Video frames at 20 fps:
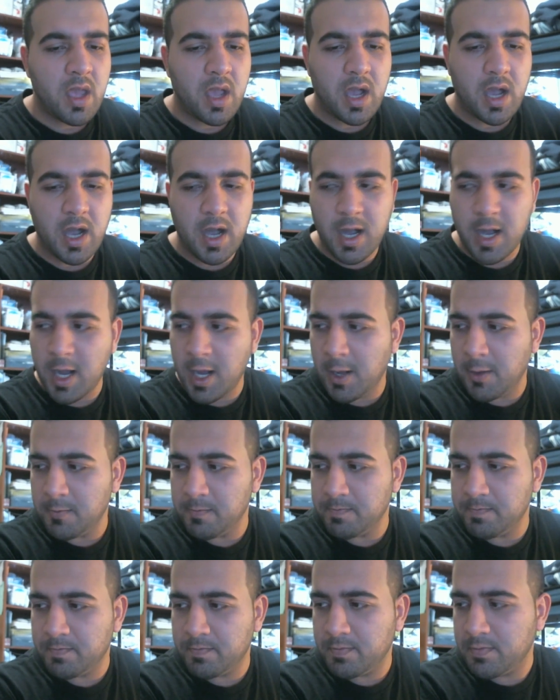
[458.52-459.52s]

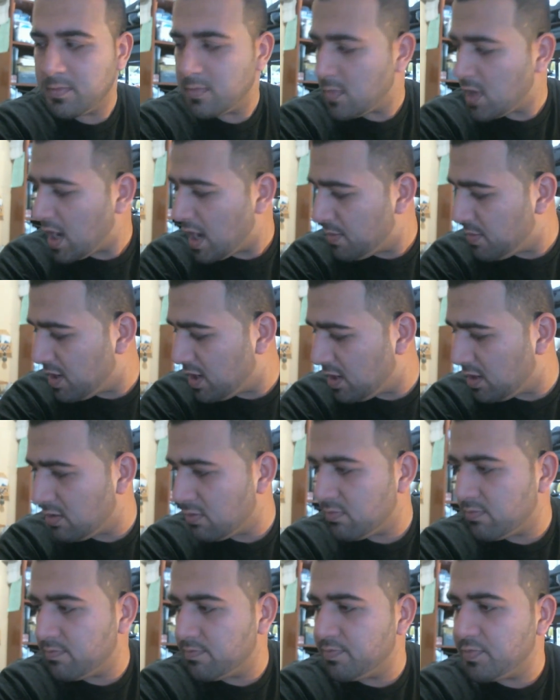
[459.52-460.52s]
I mean,
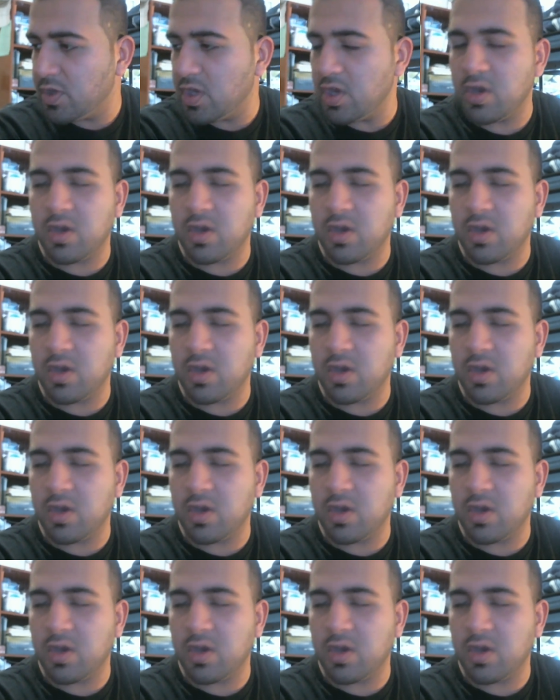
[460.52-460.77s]
you